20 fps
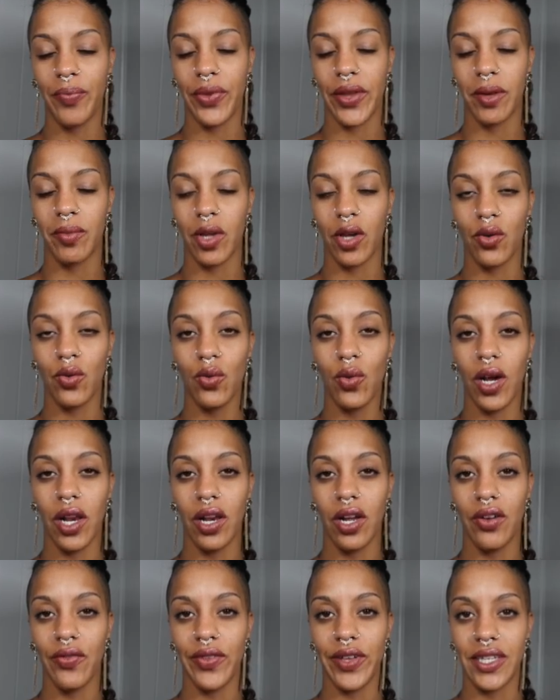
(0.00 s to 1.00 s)
and I'm like, oh, I
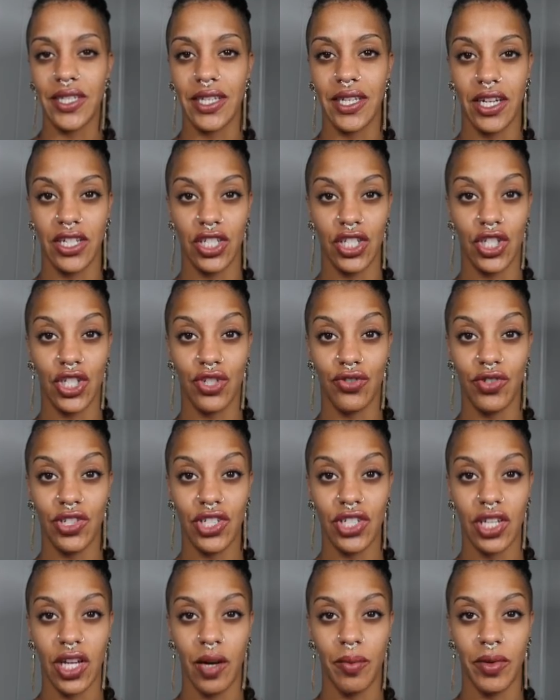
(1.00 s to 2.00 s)
love this, and I just
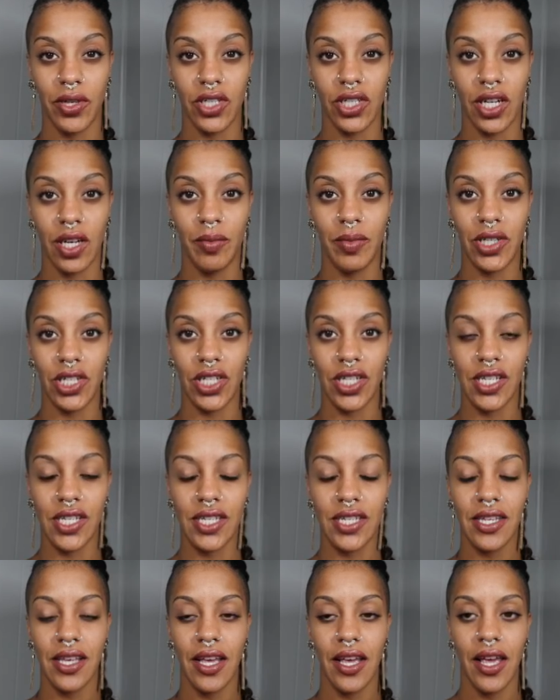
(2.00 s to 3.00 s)
screenshot a bunch of
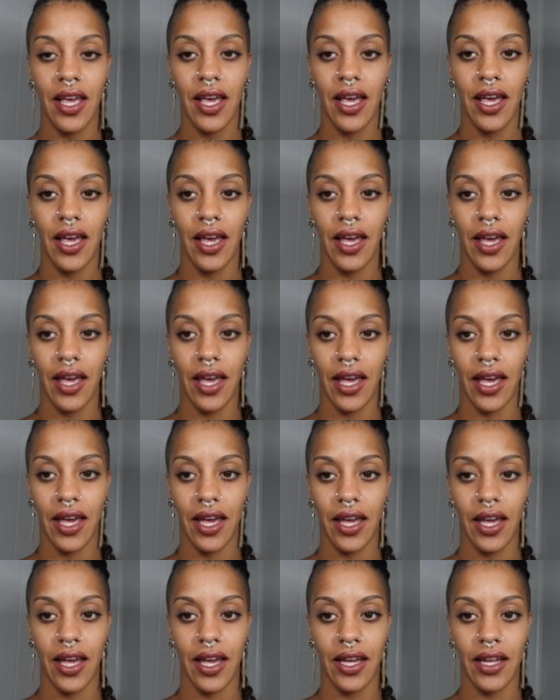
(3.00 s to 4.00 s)
images.
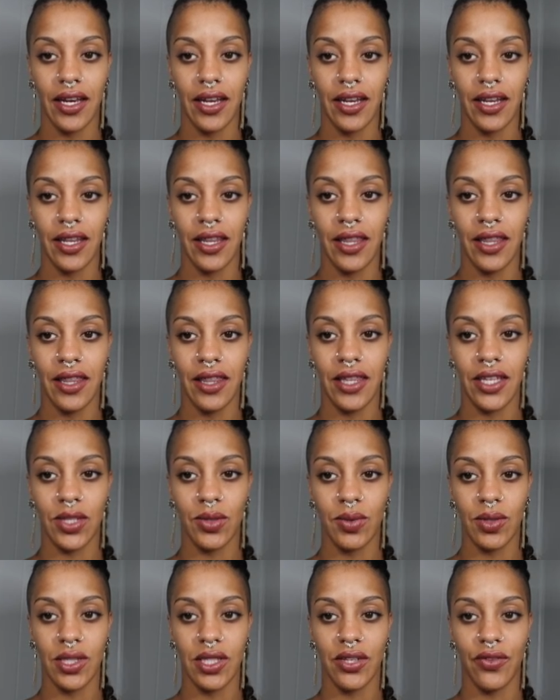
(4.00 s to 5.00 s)
And this
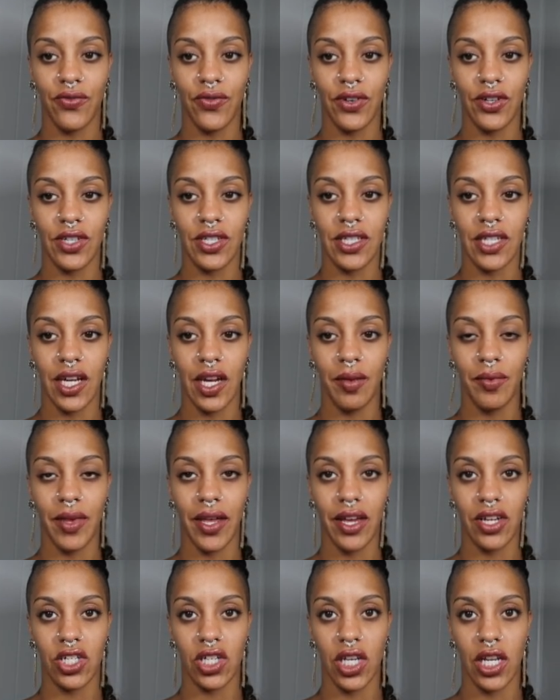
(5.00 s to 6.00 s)
was the first time that I
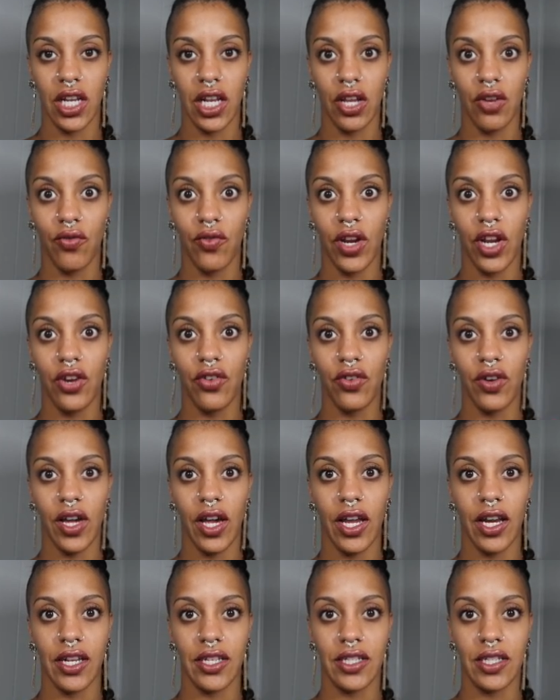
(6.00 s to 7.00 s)
actually like
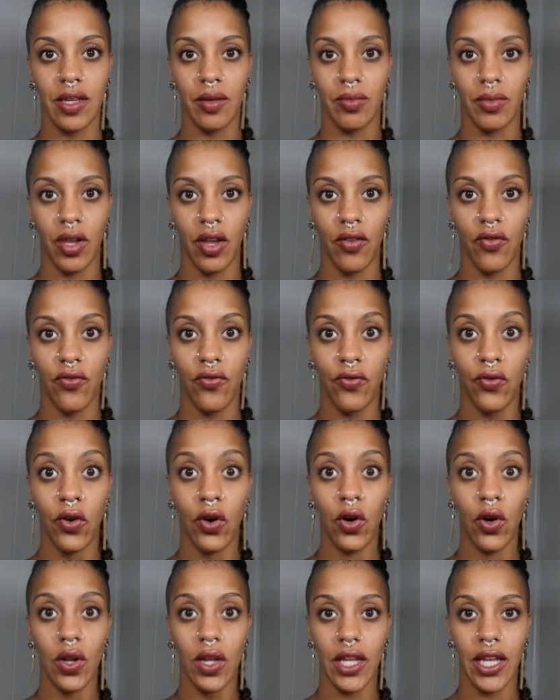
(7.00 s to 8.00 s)
recreated something
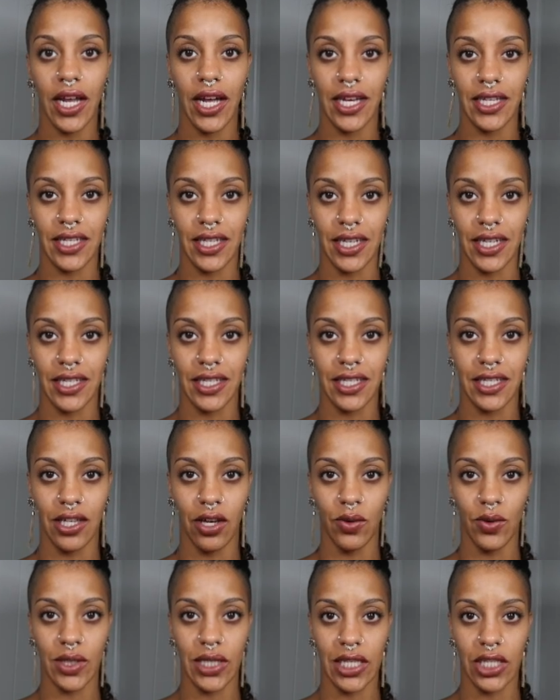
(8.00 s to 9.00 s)
fully as it is, because I
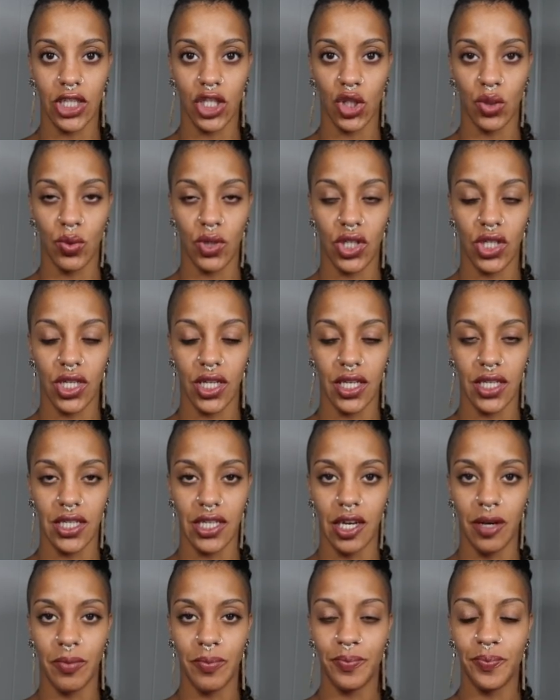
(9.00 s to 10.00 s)
always like to switch things
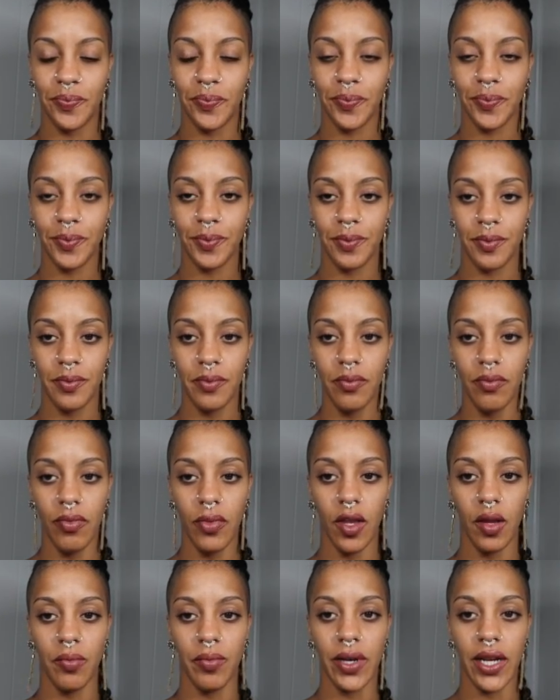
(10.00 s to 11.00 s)
up.
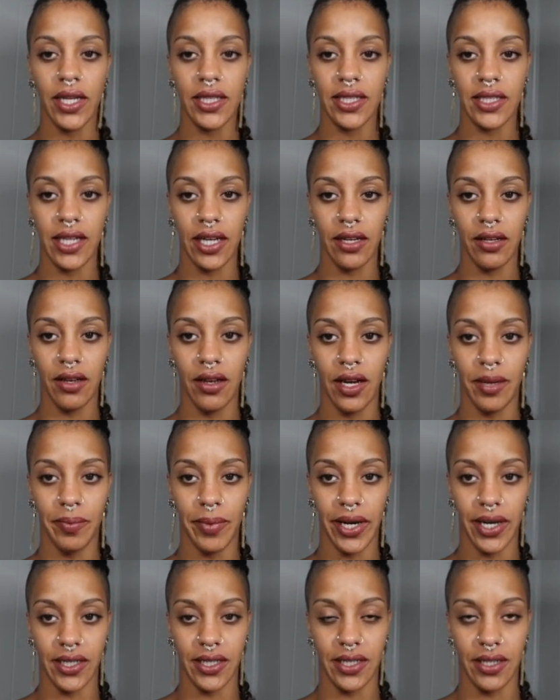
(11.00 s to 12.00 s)
But I
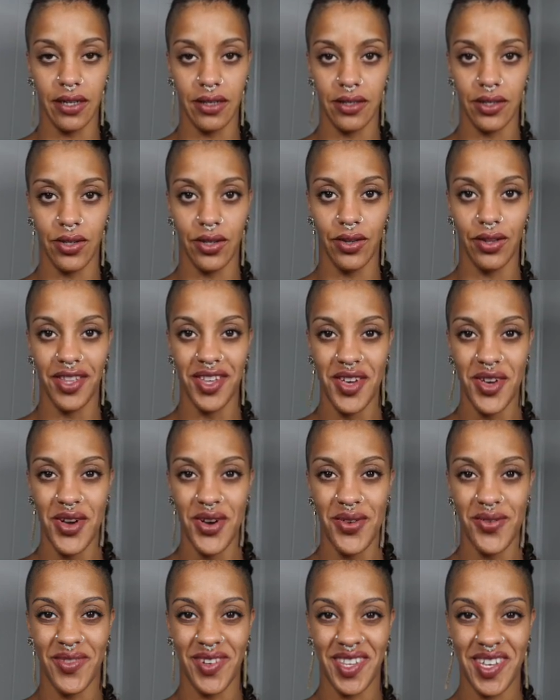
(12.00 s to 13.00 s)
stuck to
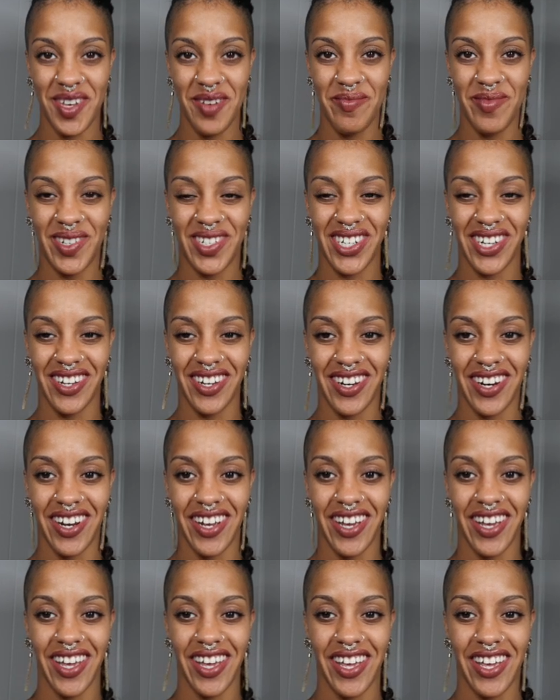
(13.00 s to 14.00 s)
what the image looked
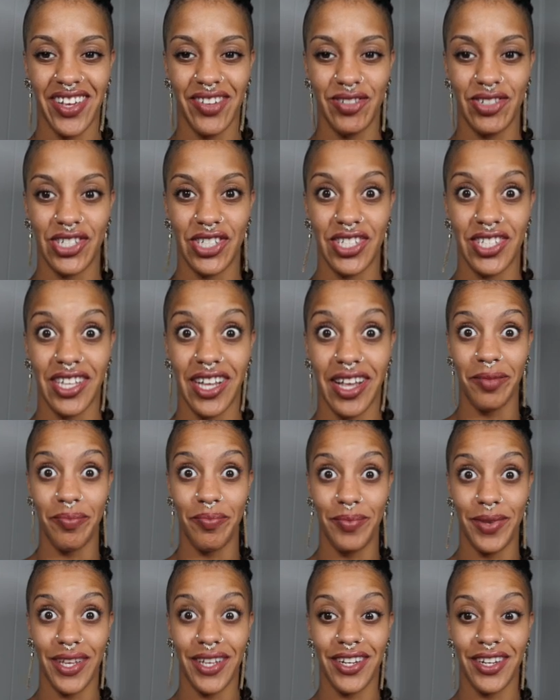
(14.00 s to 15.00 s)
like, which is
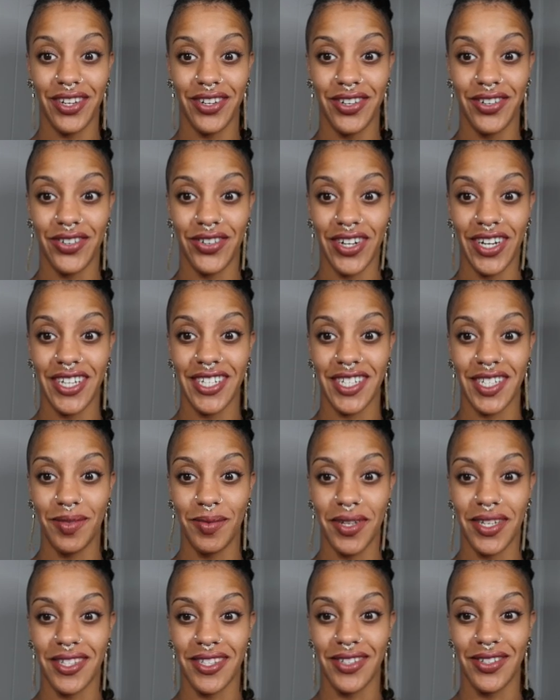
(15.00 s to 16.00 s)
bit crazy
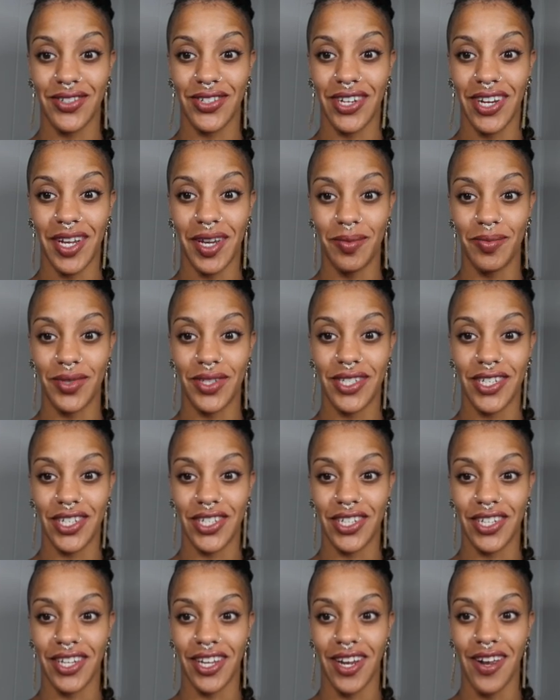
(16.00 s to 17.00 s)
because usually I'm
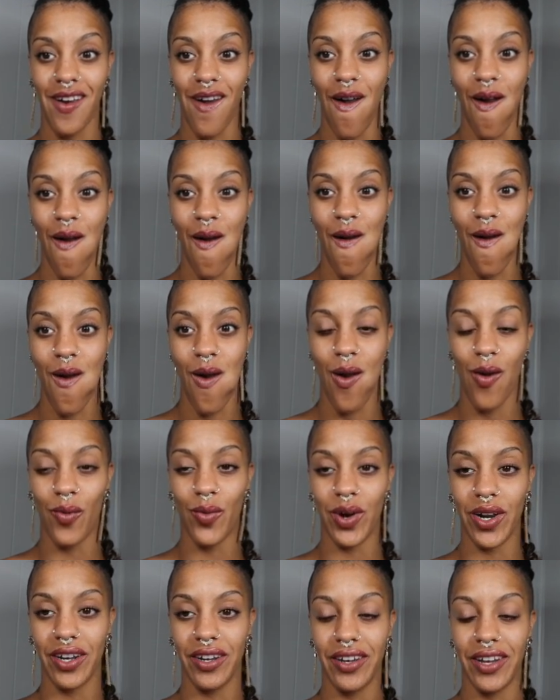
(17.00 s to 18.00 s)
such a
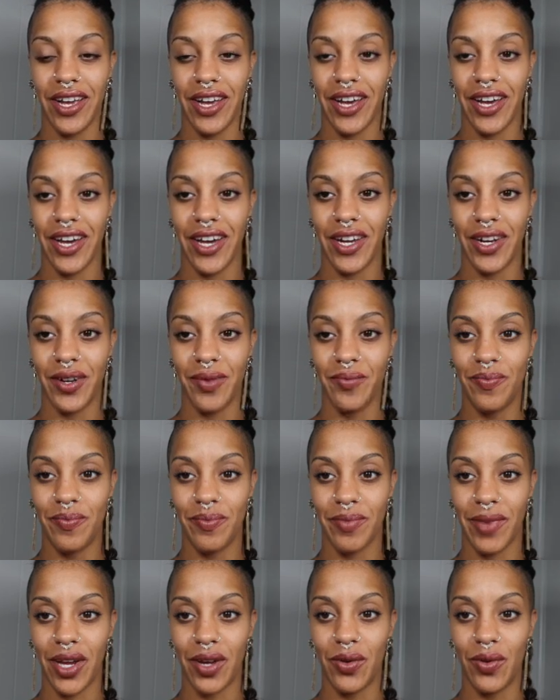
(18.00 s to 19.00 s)
want to add my